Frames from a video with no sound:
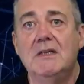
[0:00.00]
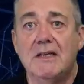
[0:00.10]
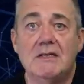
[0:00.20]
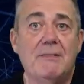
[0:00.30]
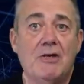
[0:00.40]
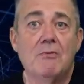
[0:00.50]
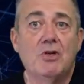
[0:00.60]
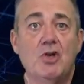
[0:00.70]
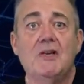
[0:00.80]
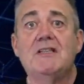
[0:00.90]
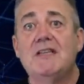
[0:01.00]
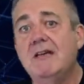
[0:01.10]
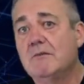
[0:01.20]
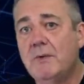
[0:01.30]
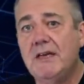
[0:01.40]
Then to become good at
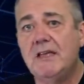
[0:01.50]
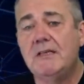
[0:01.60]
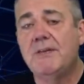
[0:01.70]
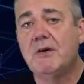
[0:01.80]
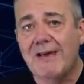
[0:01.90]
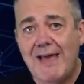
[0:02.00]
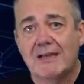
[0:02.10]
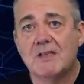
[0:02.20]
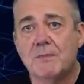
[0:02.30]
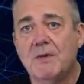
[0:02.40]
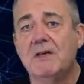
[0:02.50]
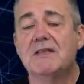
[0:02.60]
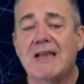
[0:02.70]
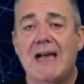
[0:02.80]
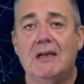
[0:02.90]
it, we need to become
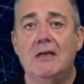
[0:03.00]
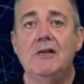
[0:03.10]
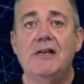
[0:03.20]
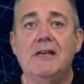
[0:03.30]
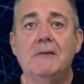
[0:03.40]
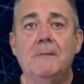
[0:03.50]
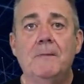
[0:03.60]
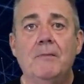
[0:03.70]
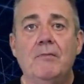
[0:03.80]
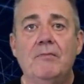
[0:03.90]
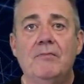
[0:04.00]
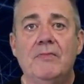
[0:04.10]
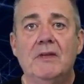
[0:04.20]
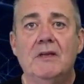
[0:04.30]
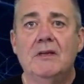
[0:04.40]
experts at learning.
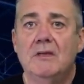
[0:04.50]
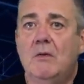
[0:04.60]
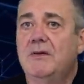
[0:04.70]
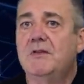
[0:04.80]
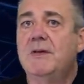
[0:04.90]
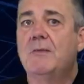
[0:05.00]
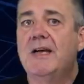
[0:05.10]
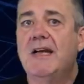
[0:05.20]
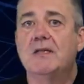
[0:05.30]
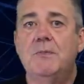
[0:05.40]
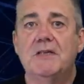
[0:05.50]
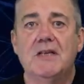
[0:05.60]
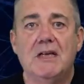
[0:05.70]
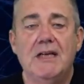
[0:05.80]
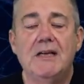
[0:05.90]
What does becoming an expert
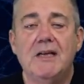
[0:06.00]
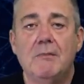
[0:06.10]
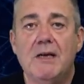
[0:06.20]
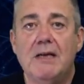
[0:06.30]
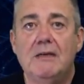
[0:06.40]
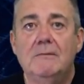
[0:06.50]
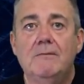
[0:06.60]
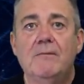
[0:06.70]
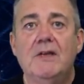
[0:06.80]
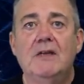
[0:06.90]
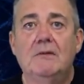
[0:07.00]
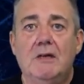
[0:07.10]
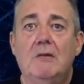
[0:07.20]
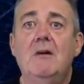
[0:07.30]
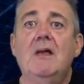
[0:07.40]
at learning mean?
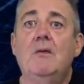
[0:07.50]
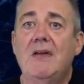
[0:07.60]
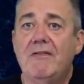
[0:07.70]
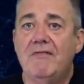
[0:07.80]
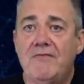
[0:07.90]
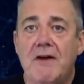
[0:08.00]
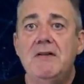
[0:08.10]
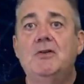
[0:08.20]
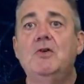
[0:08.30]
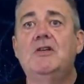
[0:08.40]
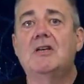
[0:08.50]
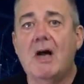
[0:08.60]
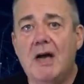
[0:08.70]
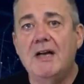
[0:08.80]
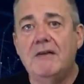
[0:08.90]
Well, we have a very good
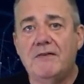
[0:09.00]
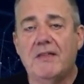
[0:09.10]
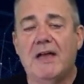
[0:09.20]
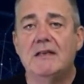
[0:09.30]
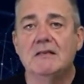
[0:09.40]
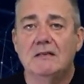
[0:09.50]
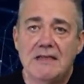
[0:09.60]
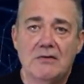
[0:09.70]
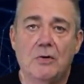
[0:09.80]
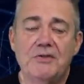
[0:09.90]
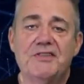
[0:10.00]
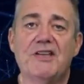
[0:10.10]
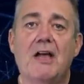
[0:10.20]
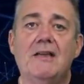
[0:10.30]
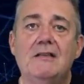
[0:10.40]
guide for that. It's called
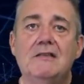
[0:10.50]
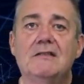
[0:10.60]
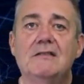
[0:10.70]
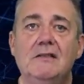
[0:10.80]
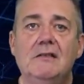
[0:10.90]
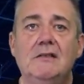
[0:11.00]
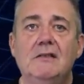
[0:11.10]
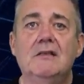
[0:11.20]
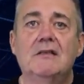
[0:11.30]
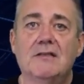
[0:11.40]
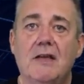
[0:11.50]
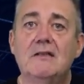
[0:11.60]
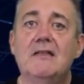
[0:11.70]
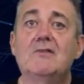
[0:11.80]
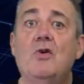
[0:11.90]
science.
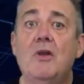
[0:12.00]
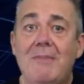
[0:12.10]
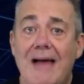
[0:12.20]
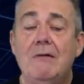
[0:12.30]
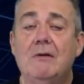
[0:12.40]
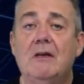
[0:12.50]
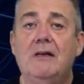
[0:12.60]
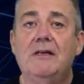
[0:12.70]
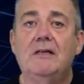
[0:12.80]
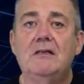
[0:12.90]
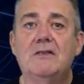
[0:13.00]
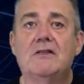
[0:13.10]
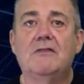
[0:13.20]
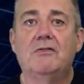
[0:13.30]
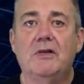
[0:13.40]
Science is all about learning and
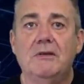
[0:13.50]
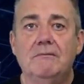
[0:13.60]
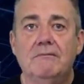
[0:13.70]
discovery.